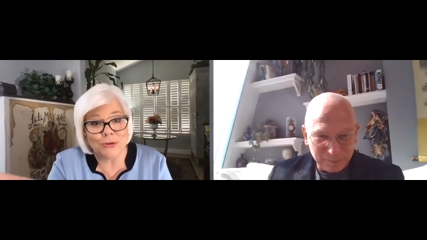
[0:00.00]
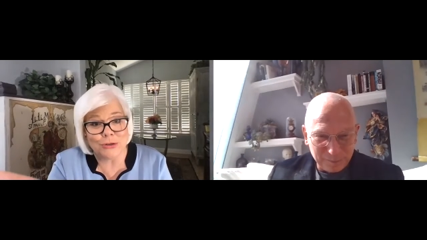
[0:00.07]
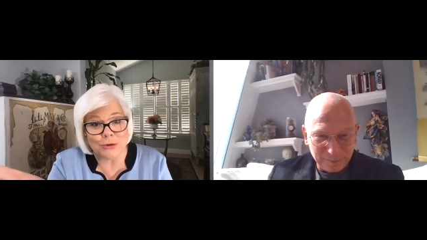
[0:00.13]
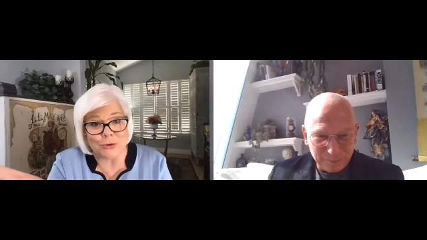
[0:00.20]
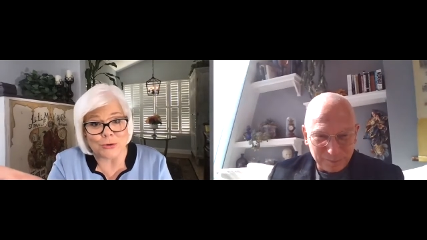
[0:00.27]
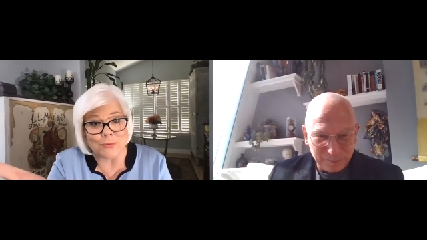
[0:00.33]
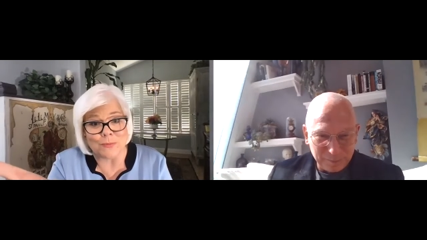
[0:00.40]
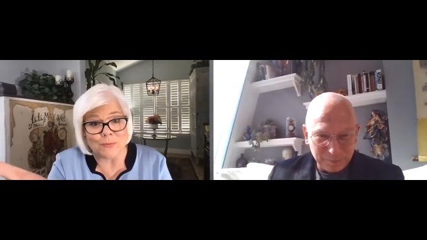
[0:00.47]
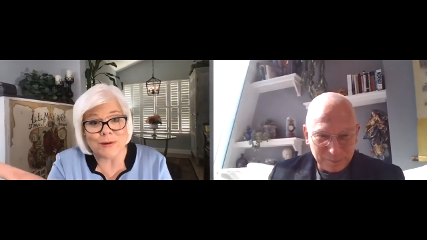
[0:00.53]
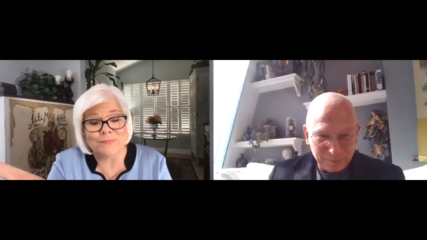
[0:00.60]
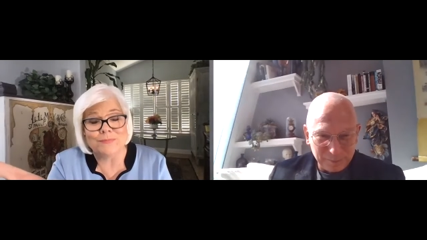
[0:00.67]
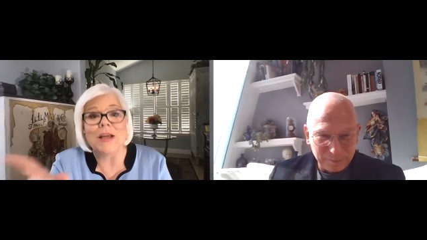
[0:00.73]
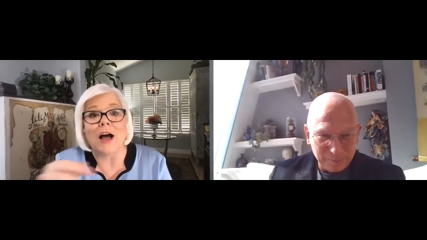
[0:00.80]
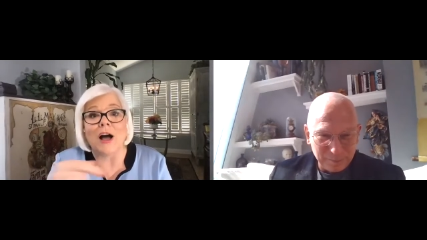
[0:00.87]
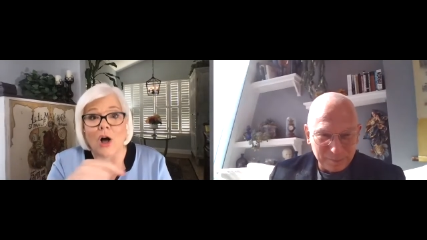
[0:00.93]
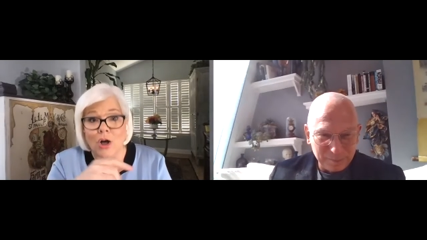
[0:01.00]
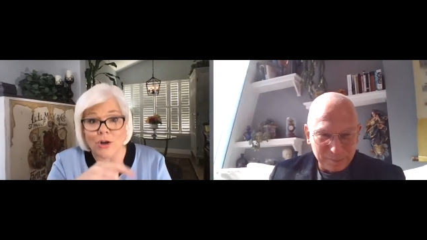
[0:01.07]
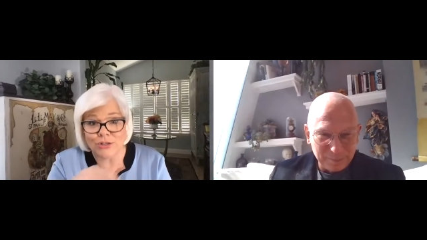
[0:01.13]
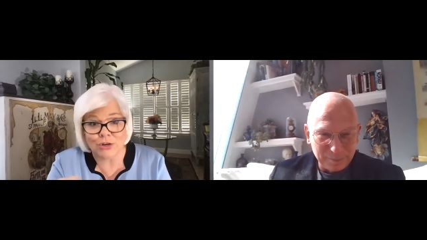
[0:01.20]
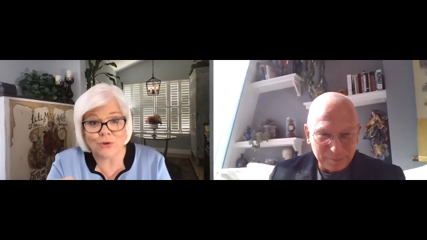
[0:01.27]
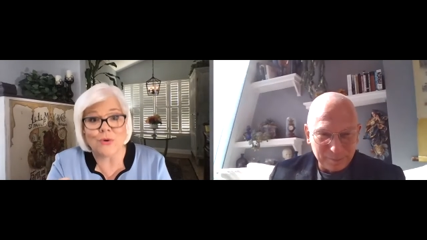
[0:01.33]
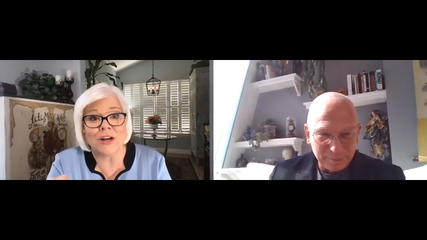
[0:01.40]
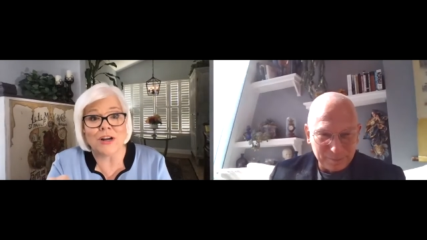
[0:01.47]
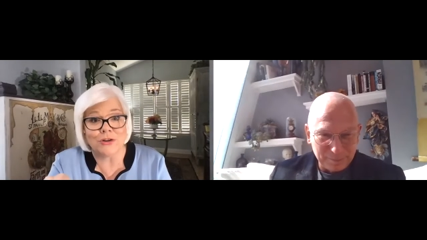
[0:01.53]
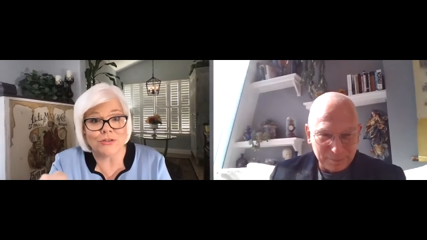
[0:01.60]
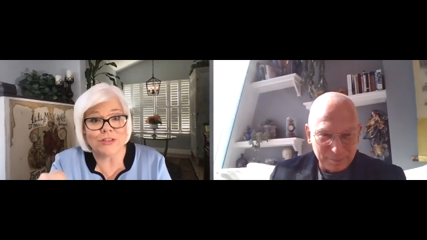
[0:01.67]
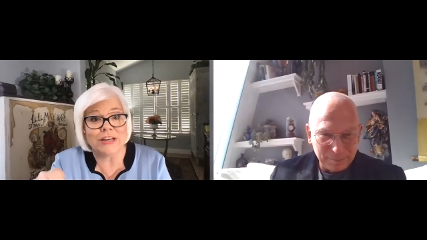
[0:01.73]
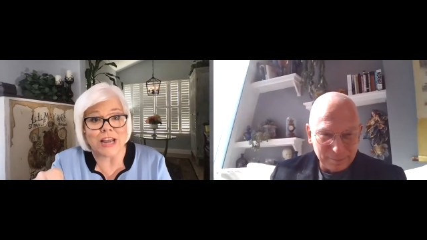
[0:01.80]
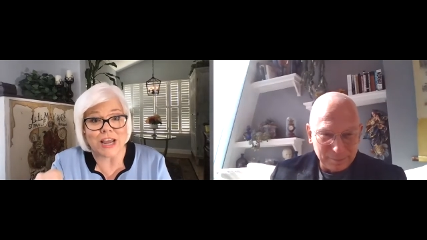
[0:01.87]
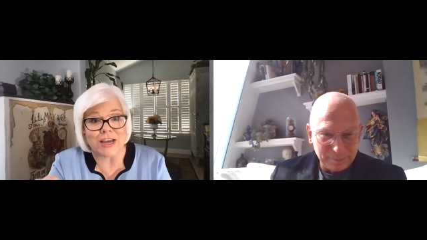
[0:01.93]
Speaker 1: YouTube also under
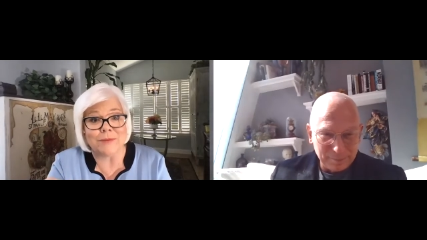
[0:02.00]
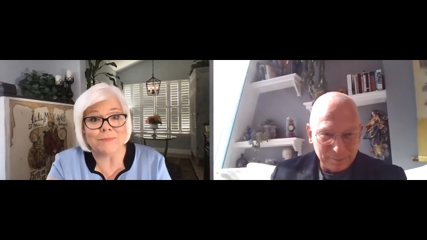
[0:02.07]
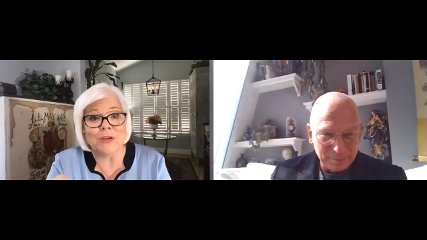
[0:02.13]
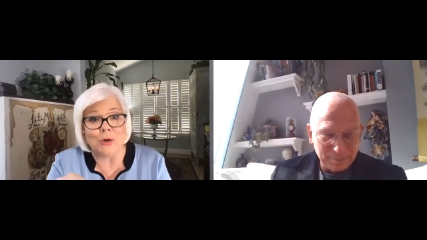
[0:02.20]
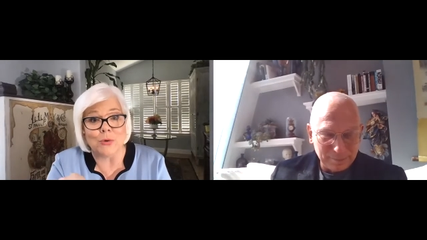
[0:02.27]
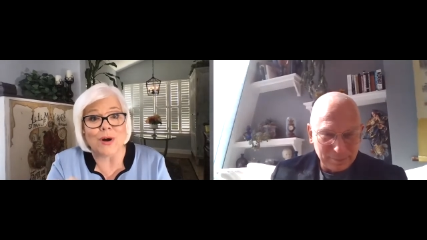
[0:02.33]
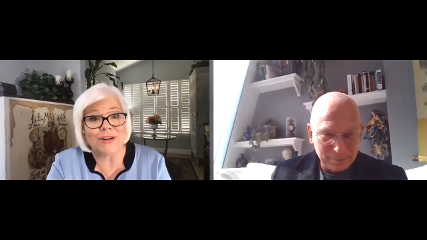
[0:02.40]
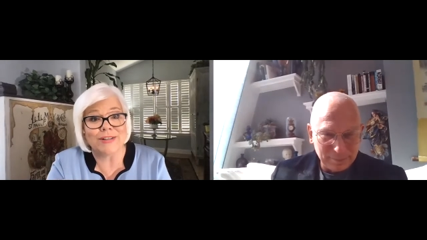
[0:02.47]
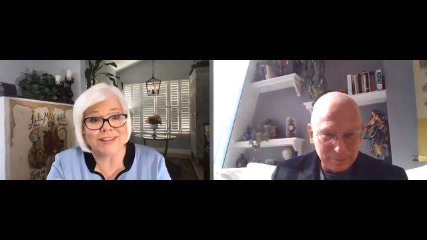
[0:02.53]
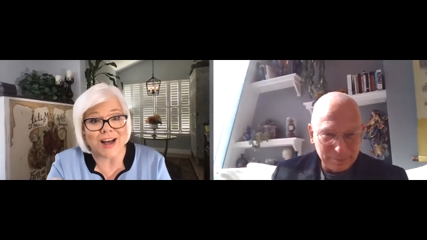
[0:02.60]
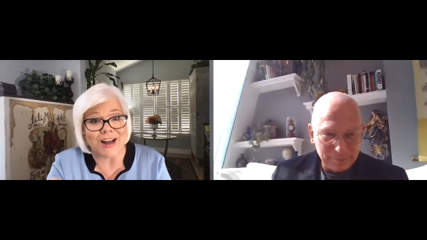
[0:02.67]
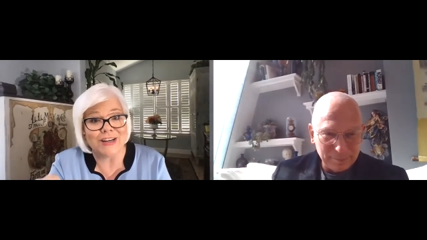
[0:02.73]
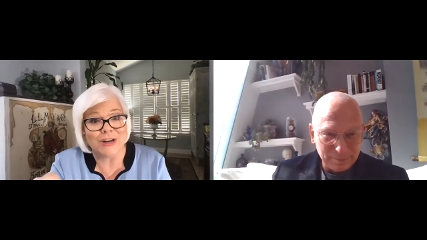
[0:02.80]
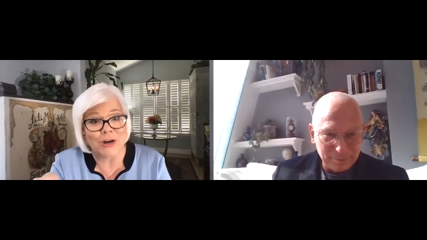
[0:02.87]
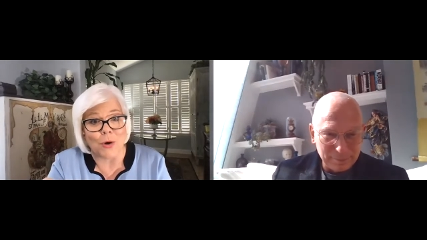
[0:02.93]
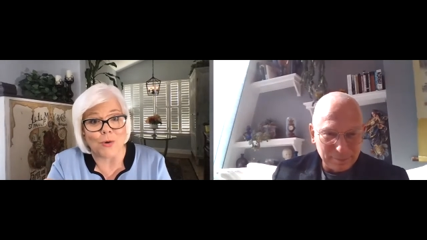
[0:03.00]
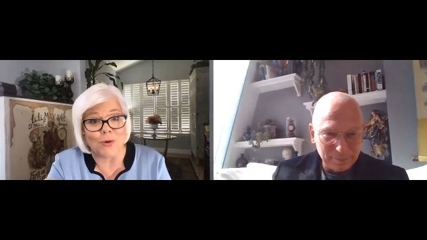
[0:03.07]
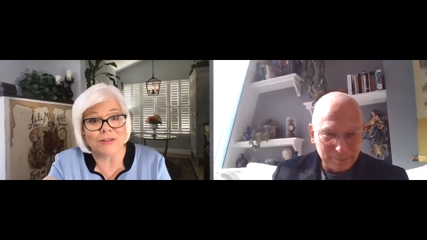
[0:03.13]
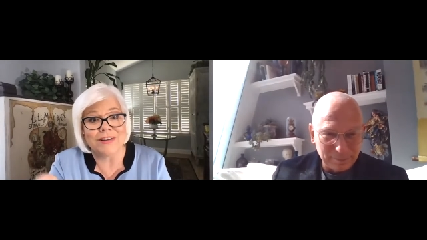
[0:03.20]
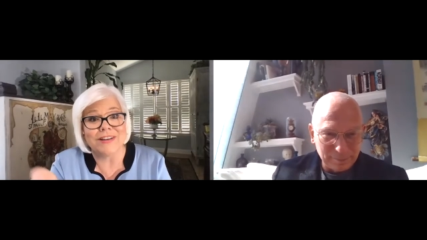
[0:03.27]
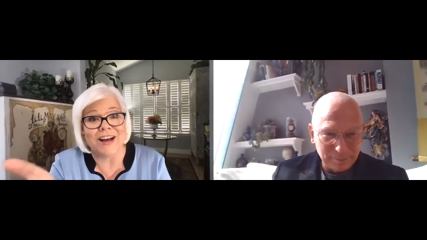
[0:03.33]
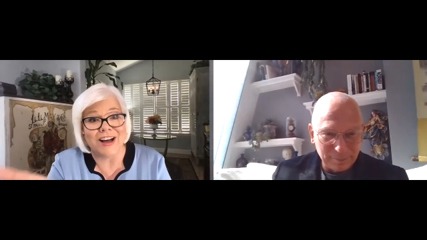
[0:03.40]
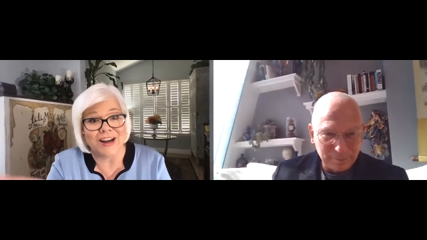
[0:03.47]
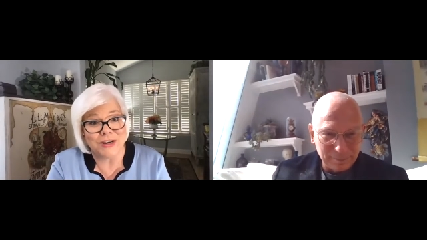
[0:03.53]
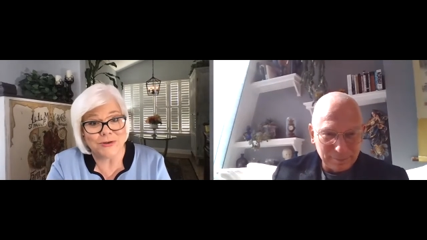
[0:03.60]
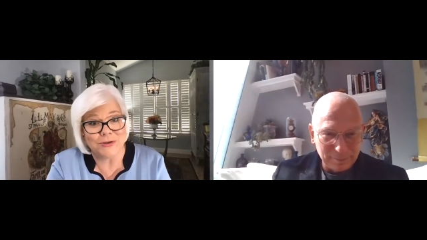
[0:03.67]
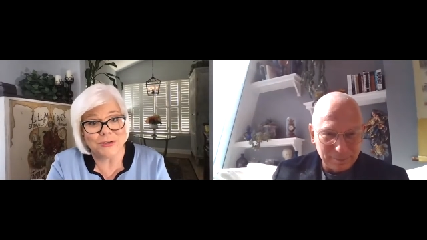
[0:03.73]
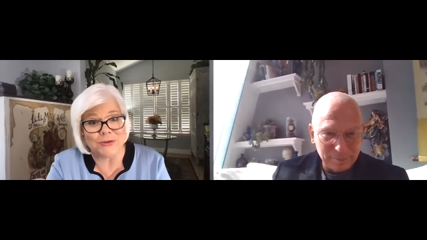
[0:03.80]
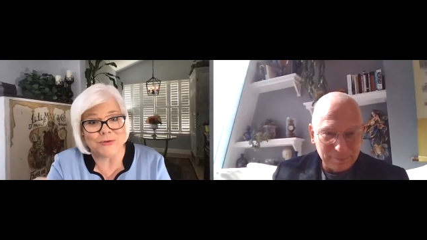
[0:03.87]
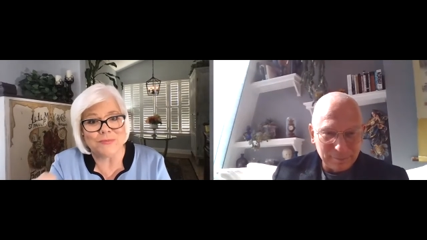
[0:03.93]
the name You Are Solid Gold on
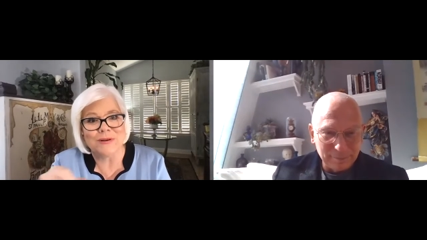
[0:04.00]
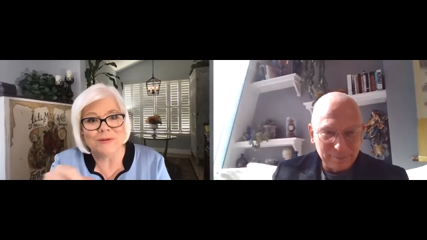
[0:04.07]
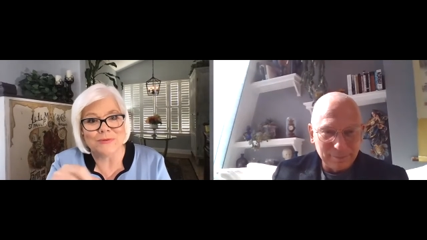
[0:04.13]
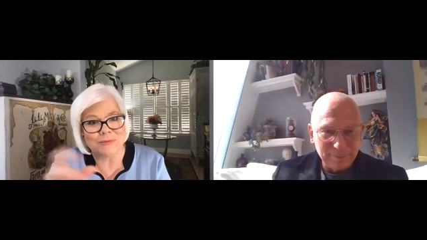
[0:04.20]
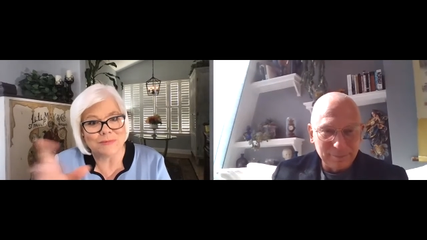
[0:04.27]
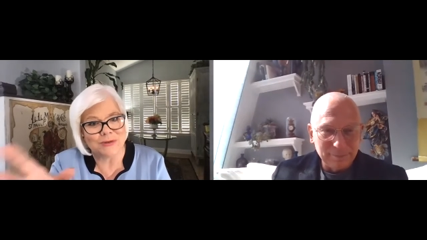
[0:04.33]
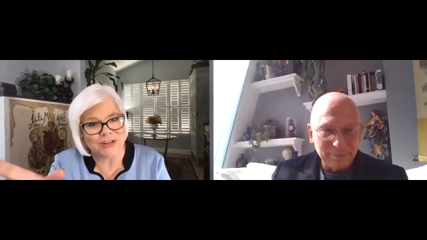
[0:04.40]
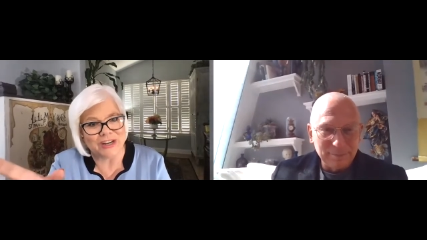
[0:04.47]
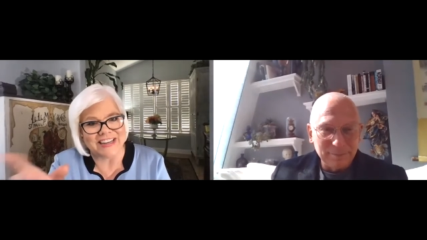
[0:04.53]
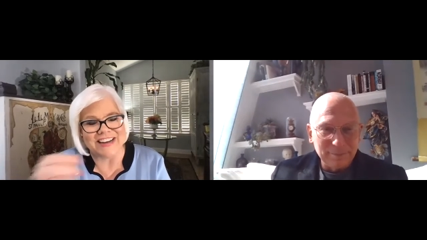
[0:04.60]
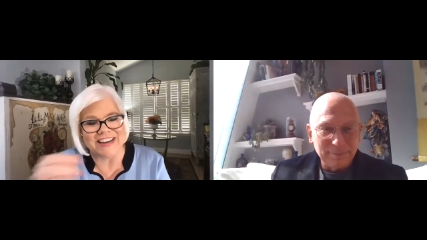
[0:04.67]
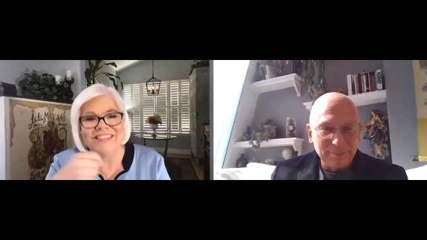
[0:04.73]
YouTube with Michele